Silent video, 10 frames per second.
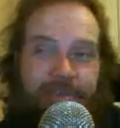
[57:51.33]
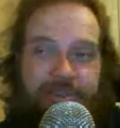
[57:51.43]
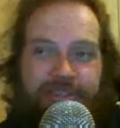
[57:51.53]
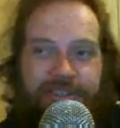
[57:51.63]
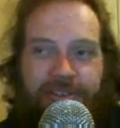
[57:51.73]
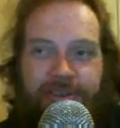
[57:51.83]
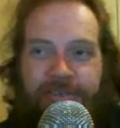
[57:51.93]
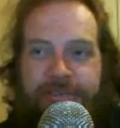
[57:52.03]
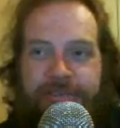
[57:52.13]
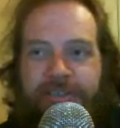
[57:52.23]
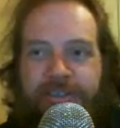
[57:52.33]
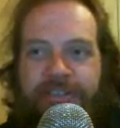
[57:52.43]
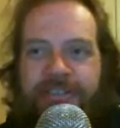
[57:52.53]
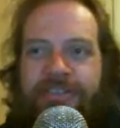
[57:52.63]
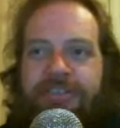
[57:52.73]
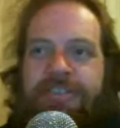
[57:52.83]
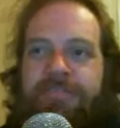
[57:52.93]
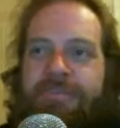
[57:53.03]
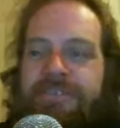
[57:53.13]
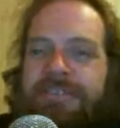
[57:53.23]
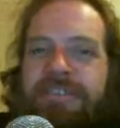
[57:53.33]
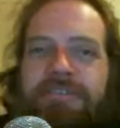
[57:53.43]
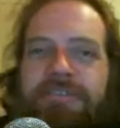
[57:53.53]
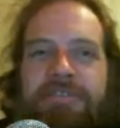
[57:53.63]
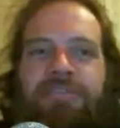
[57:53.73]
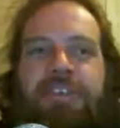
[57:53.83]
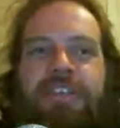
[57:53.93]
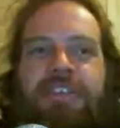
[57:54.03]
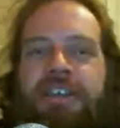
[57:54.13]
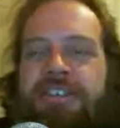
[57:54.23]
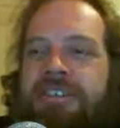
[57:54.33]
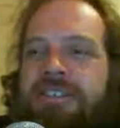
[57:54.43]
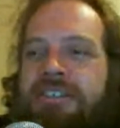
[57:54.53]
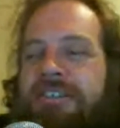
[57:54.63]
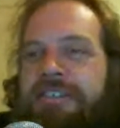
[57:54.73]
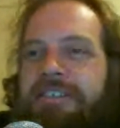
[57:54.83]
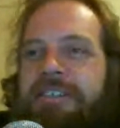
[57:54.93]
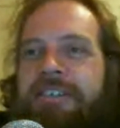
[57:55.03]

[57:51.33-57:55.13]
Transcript: had my $6 one from Deal Extreme, and it was fantastic.